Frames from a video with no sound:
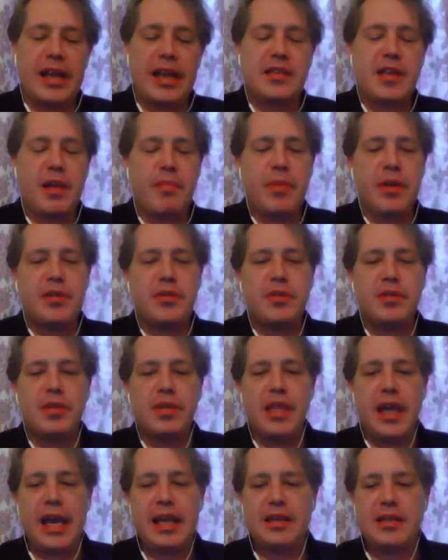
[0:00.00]

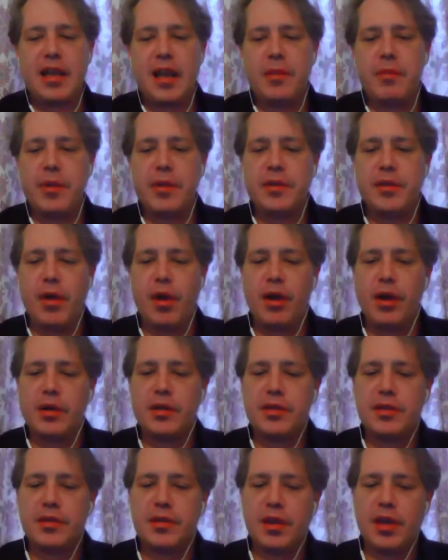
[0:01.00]
time we
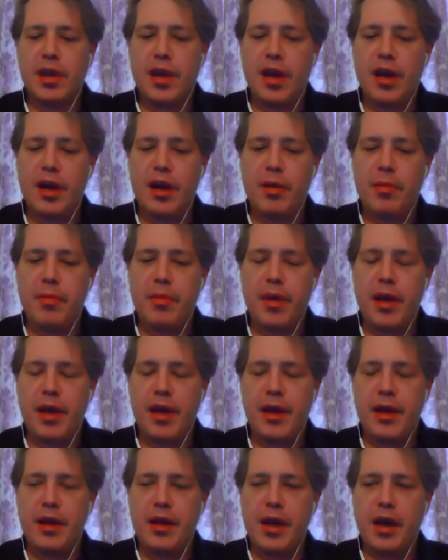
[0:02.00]
talked,
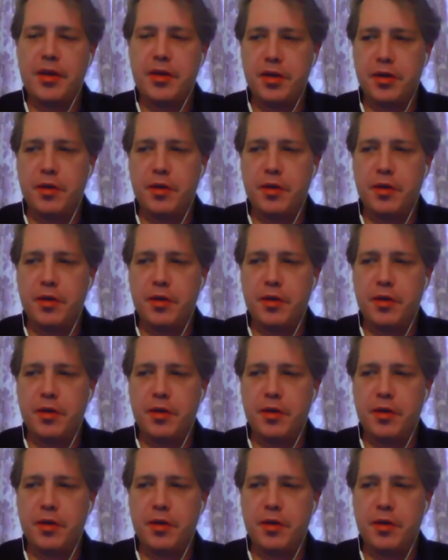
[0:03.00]
and on your